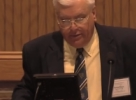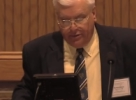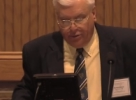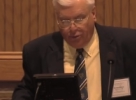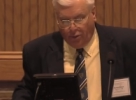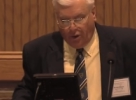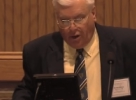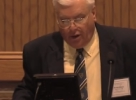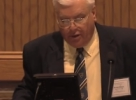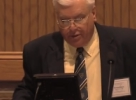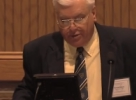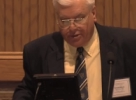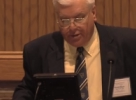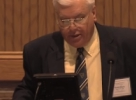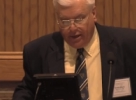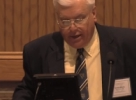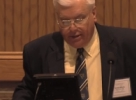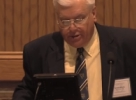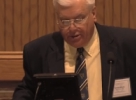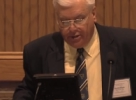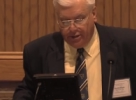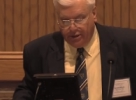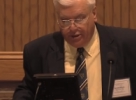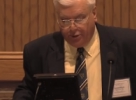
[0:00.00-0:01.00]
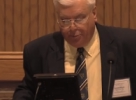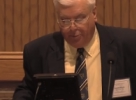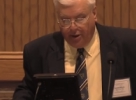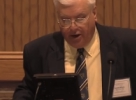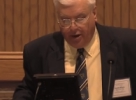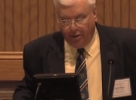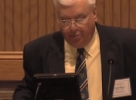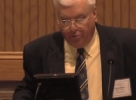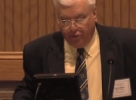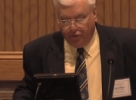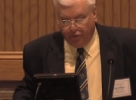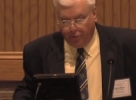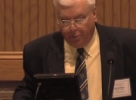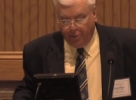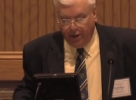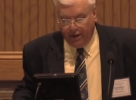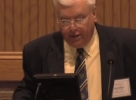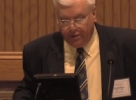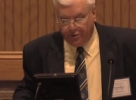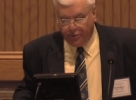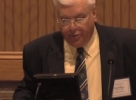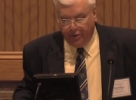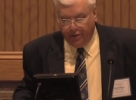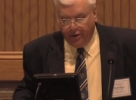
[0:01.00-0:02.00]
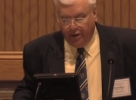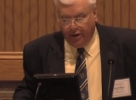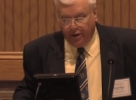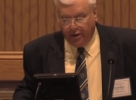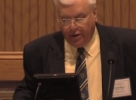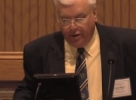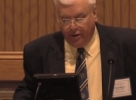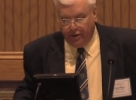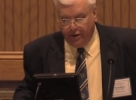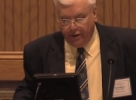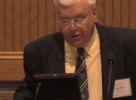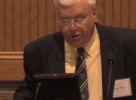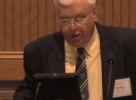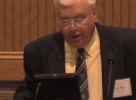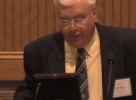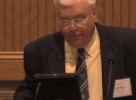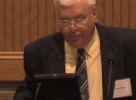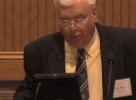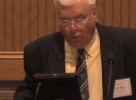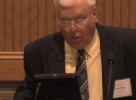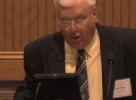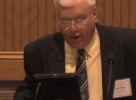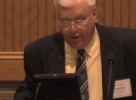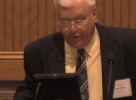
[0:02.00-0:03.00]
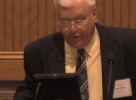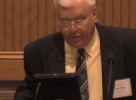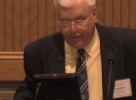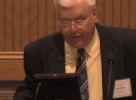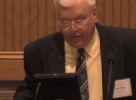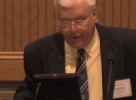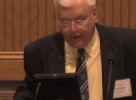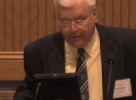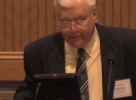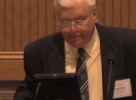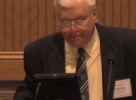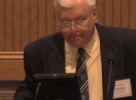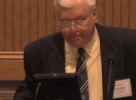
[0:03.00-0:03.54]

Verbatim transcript: To all such, this parable speaks with an encouraging voice.